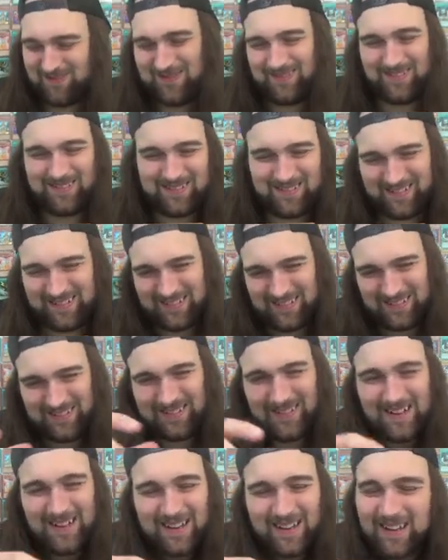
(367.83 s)

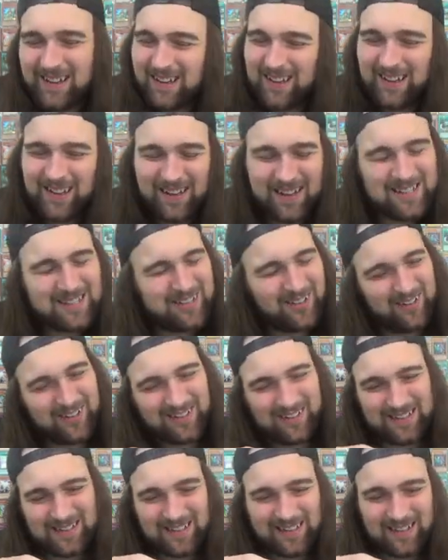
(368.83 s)
These are
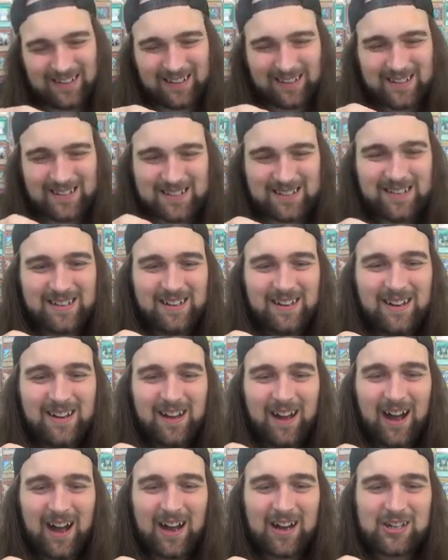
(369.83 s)
ridiculous.
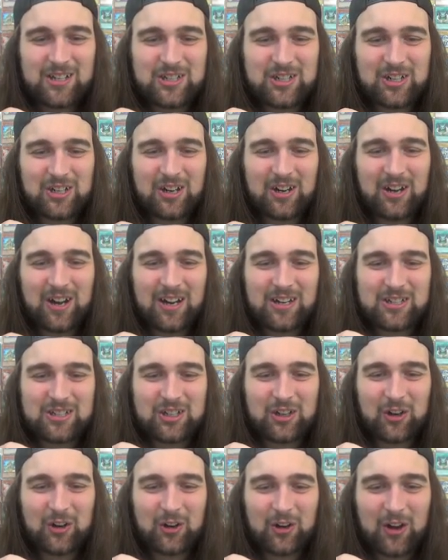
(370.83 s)
Uh, cheer, uh,
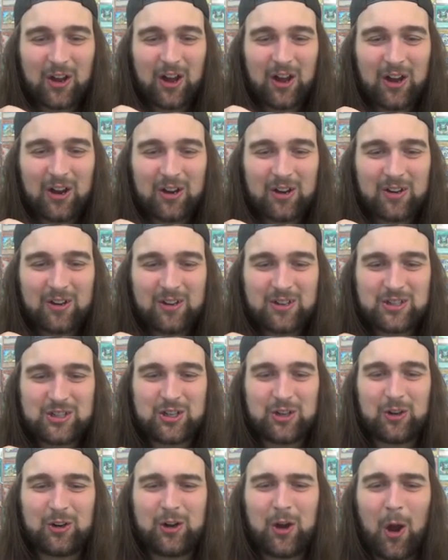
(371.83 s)
cheer, uh,
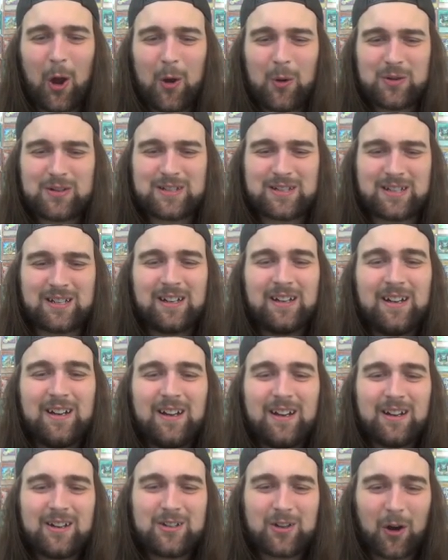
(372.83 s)
cheer, coast,
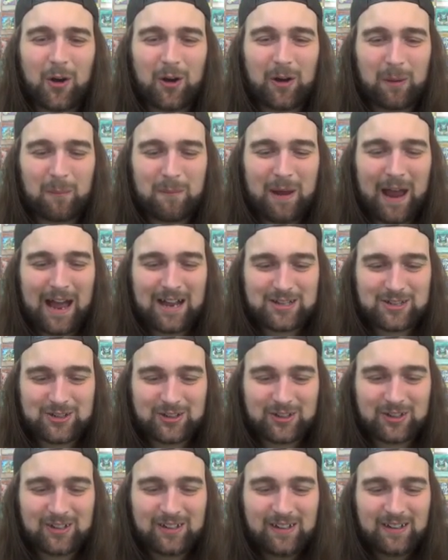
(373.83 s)
dark
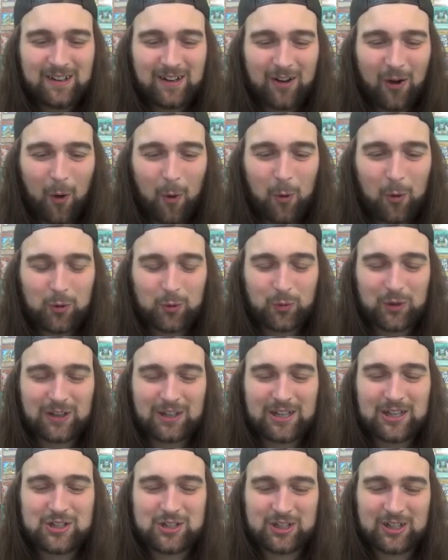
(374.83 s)
master, old
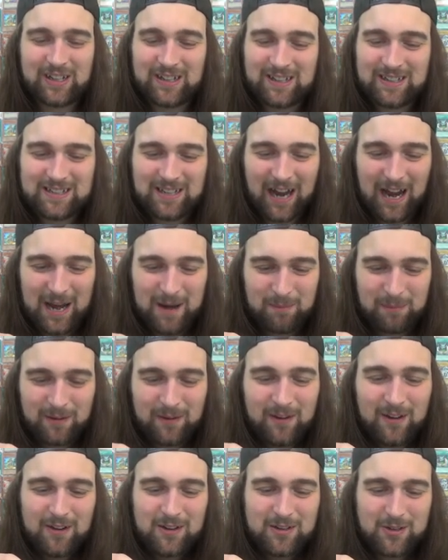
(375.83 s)
religion type.
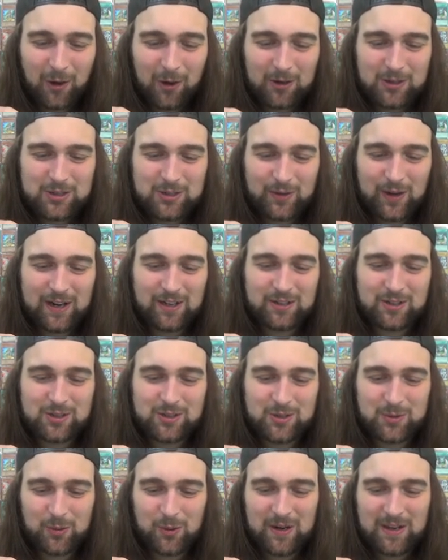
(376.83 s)
Dark Strength
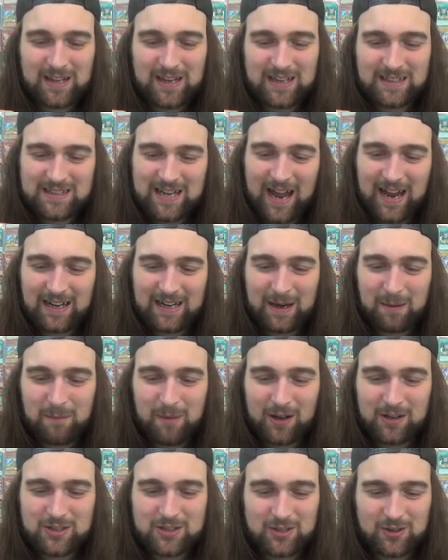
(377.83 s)
destroyed the attacking
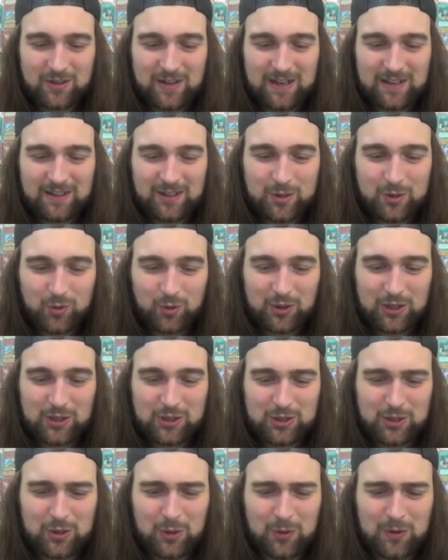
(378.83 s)
monster In the
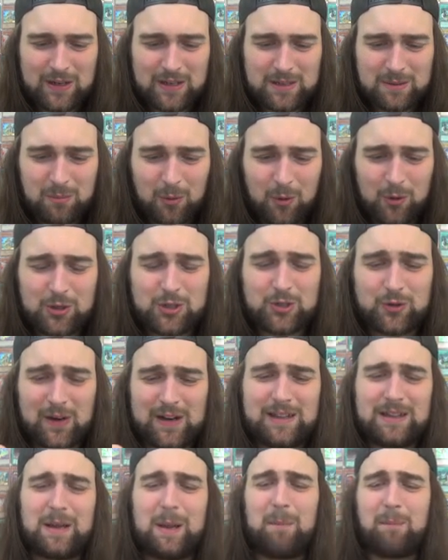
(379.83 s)
traditional is more
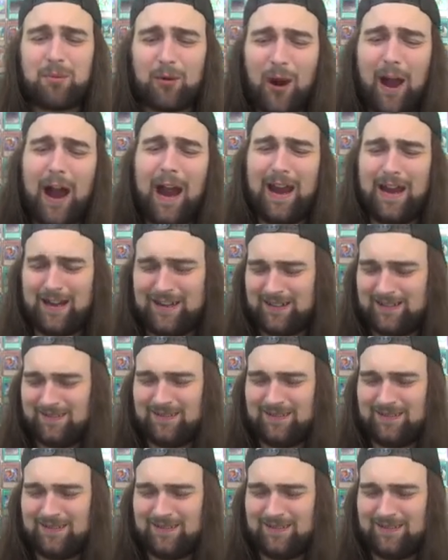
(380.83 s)
strength than pride.